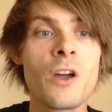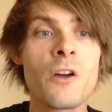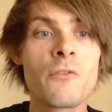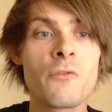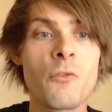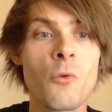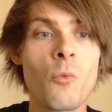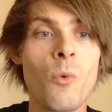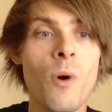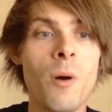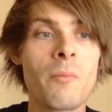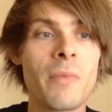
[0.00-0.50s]

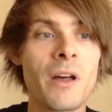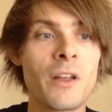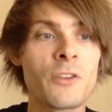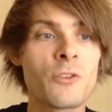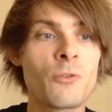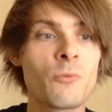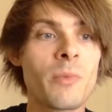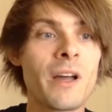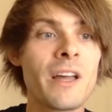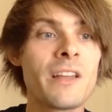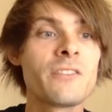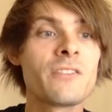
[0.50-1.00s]
for one battle
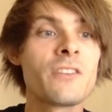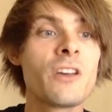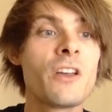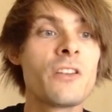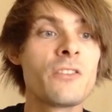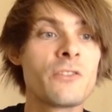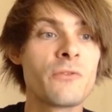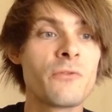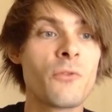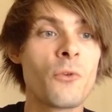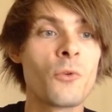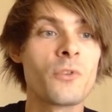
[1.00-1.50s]
pet
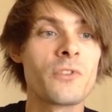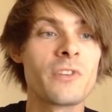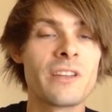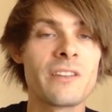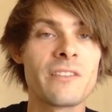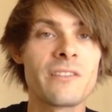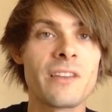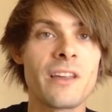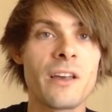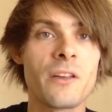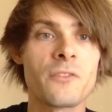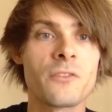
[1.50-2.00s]
to fourteen
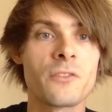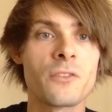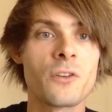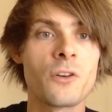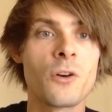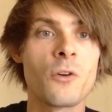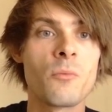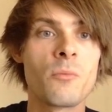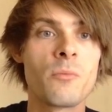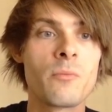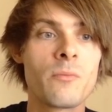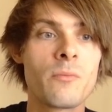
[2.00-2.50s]
thousand
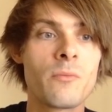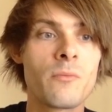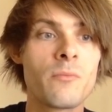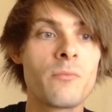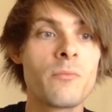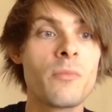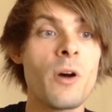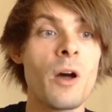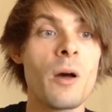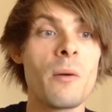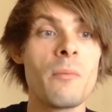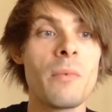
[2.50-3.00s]
gold
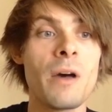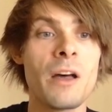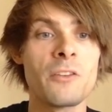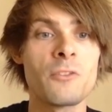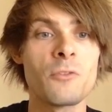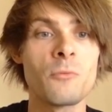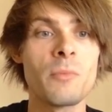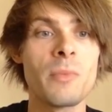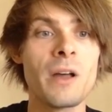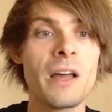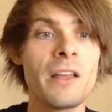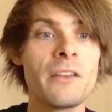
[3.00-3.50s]
per battle
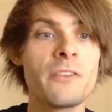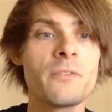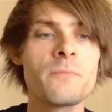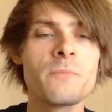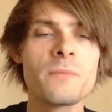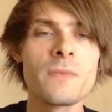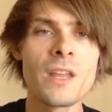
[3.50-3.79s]
pet.